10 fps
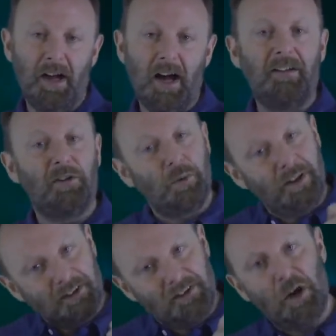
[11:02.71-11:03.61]
And so we
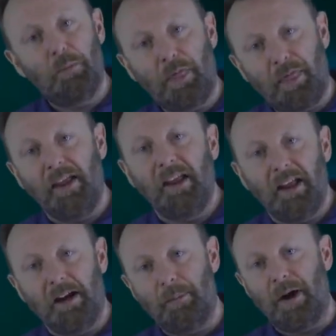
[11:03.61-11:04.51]
stop
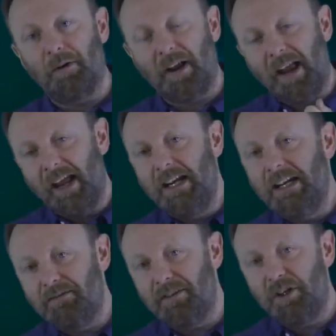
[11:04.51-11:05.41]
thinking about
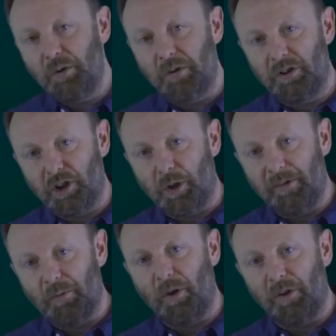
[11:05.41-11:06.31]
individual
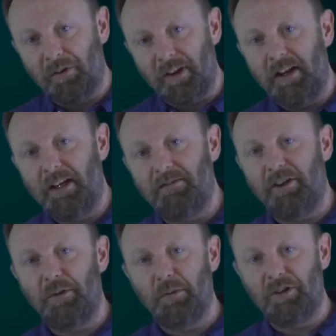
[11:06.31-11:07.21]
jobs and what those
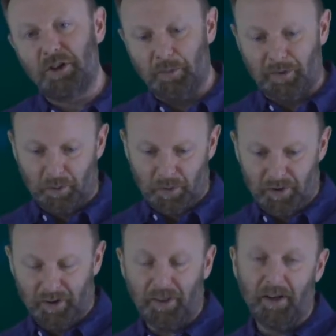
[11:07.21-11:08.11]
individual jobs are
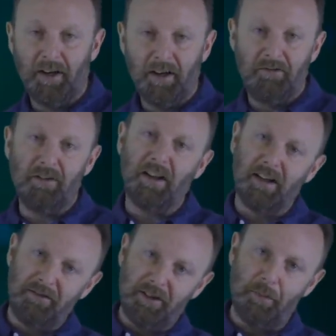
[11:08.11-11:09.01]
worth
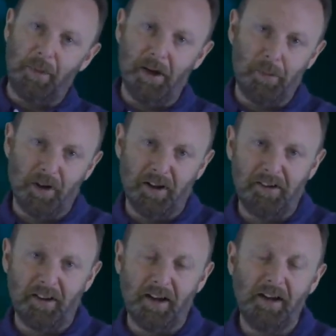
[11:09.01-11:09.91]
relative to the pay
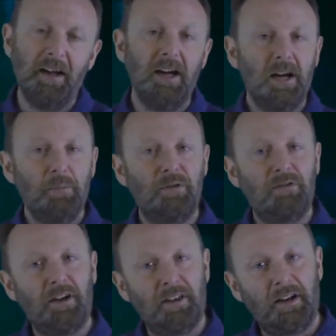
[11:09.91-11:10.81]
policy line, but
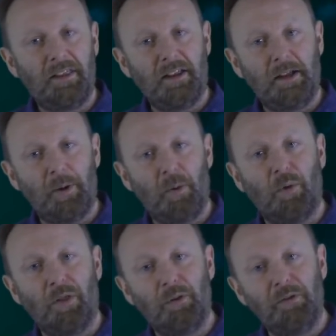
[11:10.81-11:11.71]
rather to think about
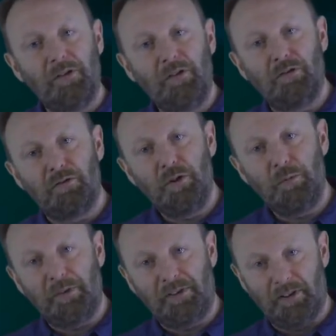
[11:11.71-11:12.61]
what those
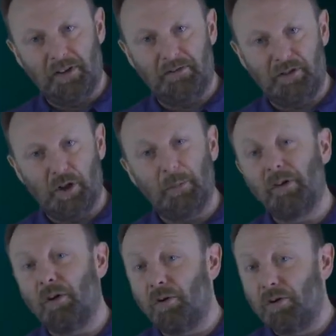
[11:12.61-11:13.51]
groups of jobs,
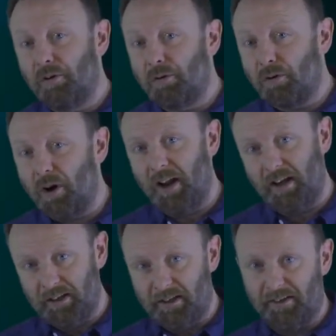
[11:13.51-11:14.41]
or
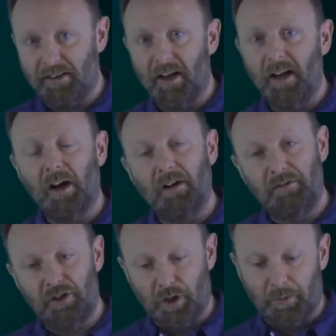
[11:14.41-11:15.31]
grades of
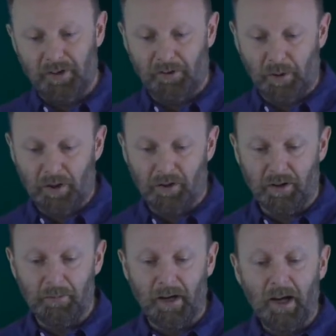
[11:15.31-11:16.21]
jobs as we call
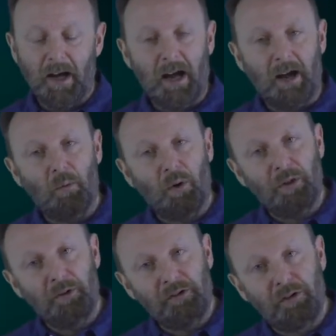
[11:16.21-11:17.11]
them, what
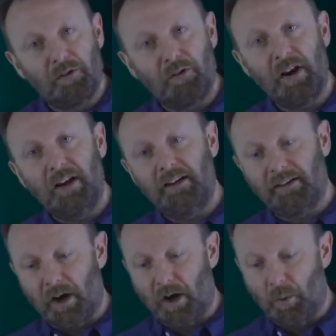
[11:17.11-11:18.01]
those grades
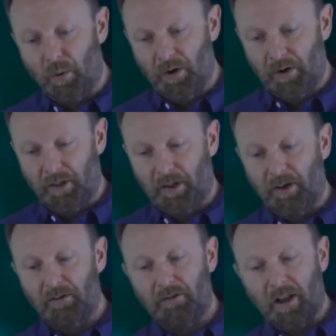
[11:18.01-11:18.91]
are worth
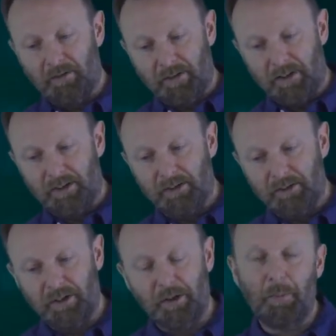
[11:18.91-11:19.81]
relevant
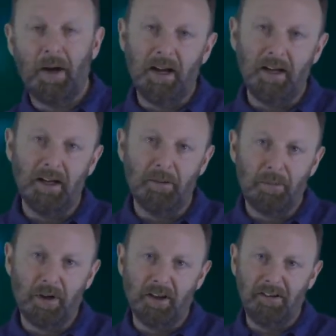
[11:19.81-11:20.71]
to the pay
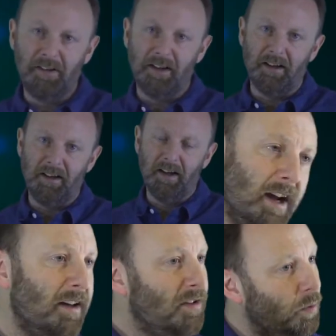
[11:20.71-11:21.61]
policy line.
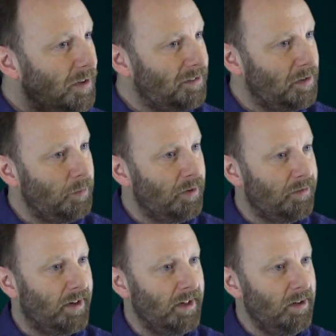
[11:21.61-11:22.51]
So we're
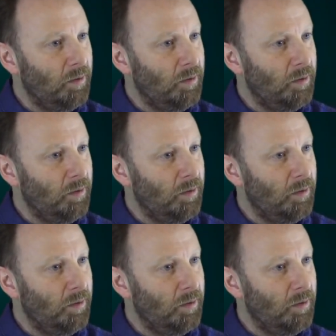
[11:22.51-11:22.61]
simplifying.